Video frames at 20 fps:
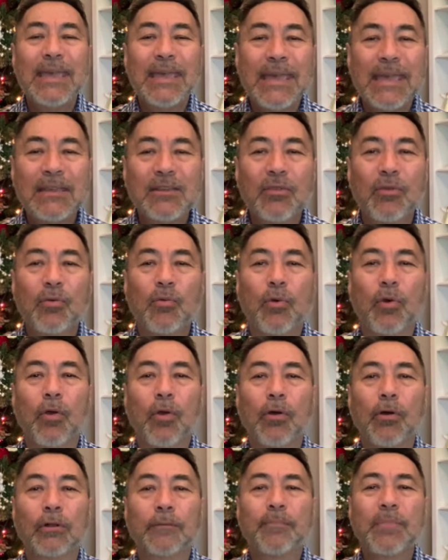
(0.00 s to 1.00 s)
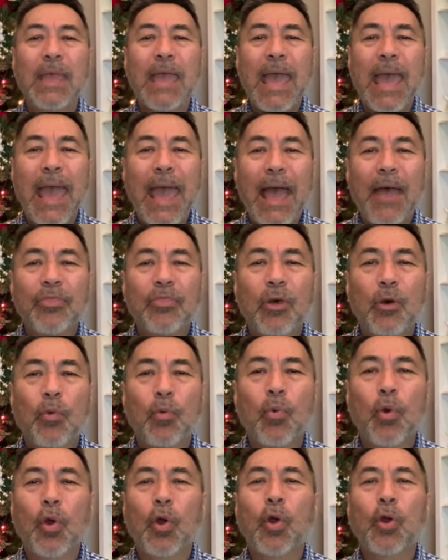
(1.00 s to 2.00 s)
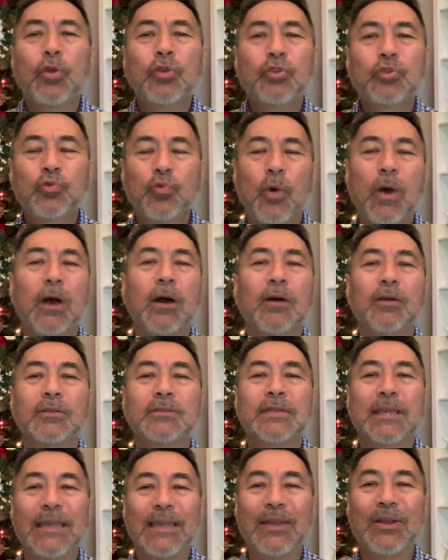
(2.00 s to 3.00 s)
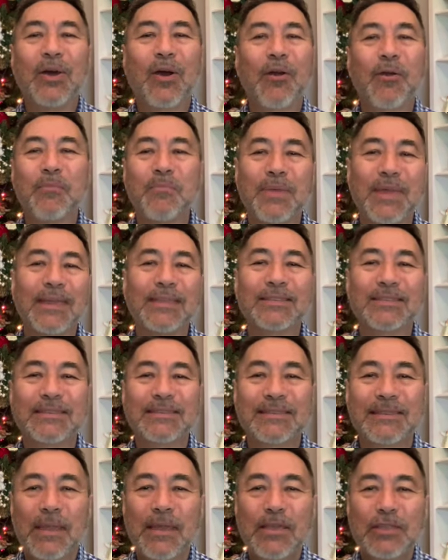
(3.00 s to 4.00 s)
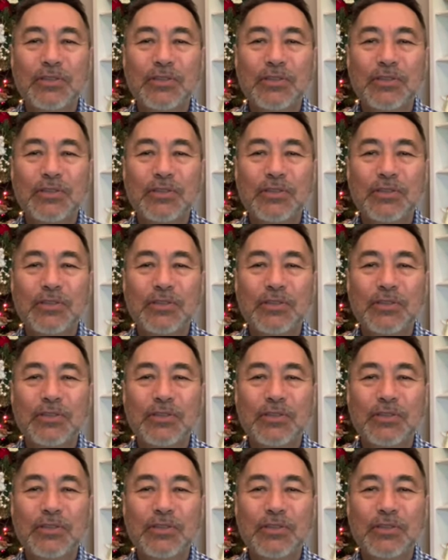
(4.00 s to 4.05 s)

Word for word: into the world and the word dwells in our midst.